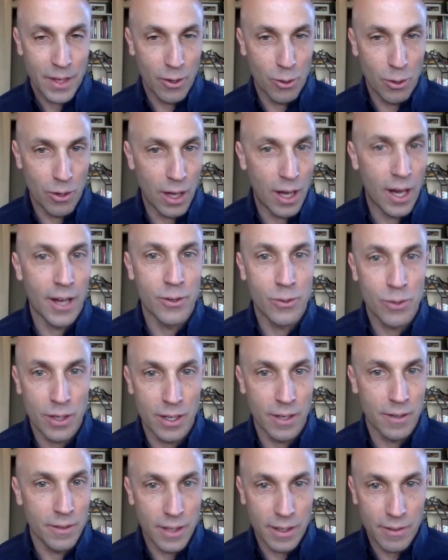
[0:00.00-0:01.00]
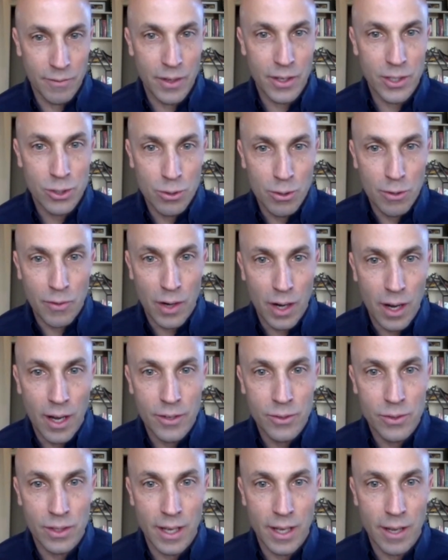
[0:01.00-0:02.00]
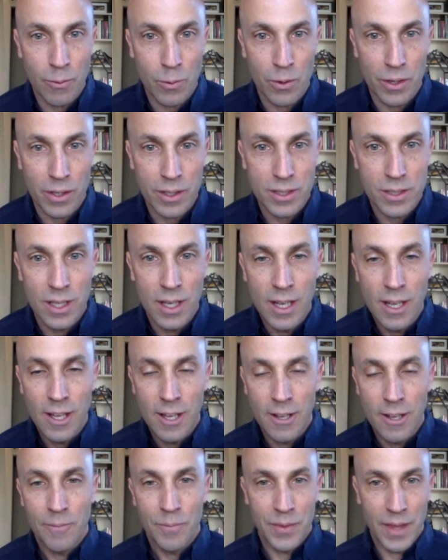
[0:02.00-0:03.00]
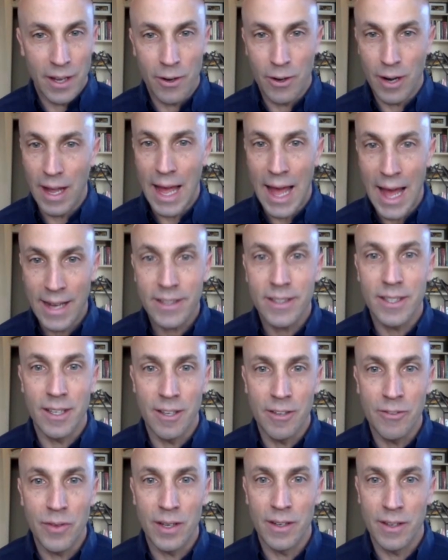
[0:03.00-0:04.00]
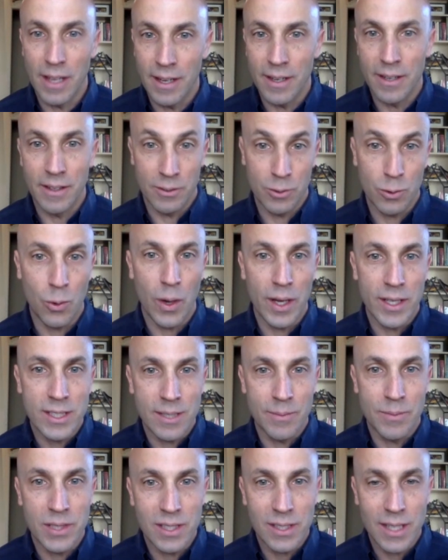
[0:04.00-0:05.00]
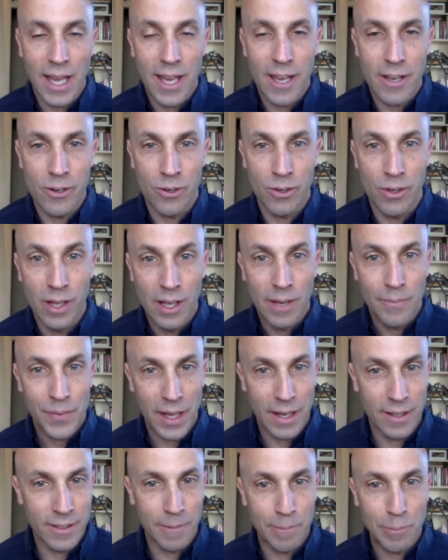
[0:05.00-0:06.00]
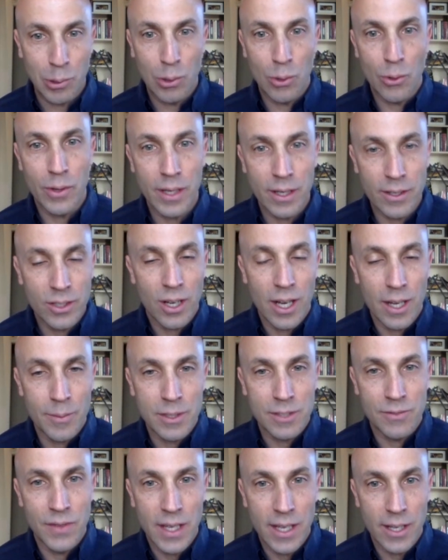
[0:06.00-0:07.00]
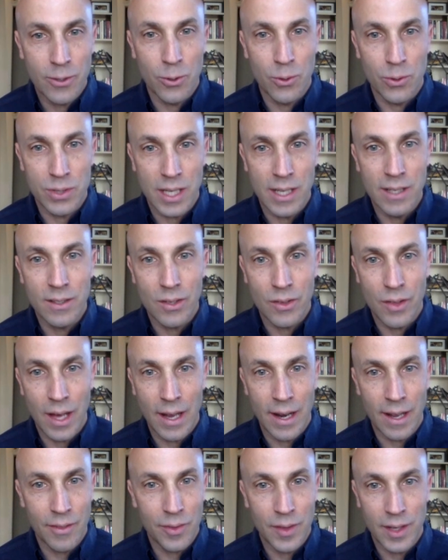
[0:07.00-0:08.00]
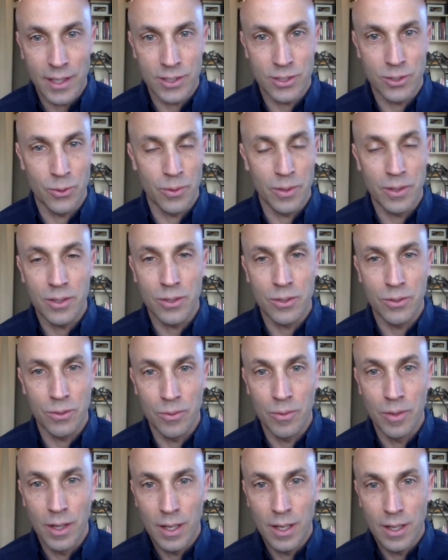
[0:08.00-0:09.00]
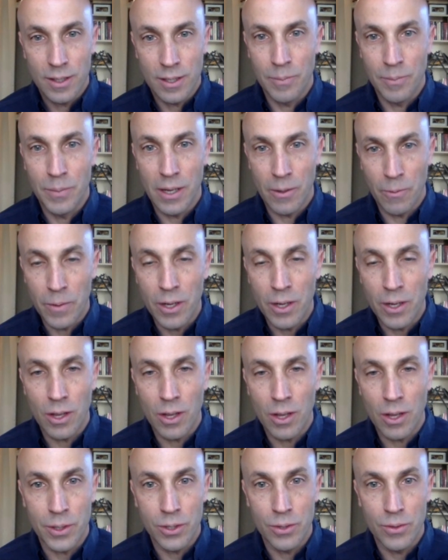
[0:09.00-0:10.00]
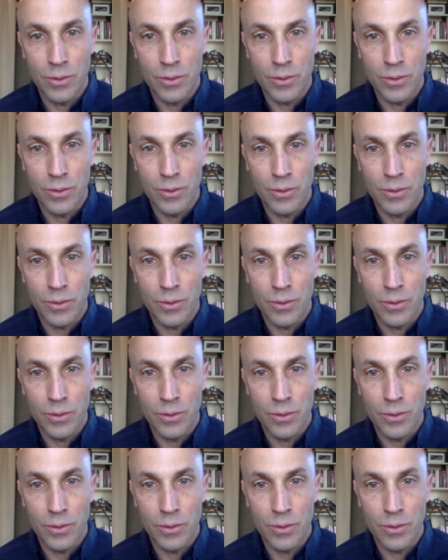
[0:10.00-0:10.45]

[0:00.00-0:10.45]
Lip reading: 100 and very soon over 100 networks that are active and at quite some scale, and deploying autonomous vehicles into that, I think, is going to be a real opportunity.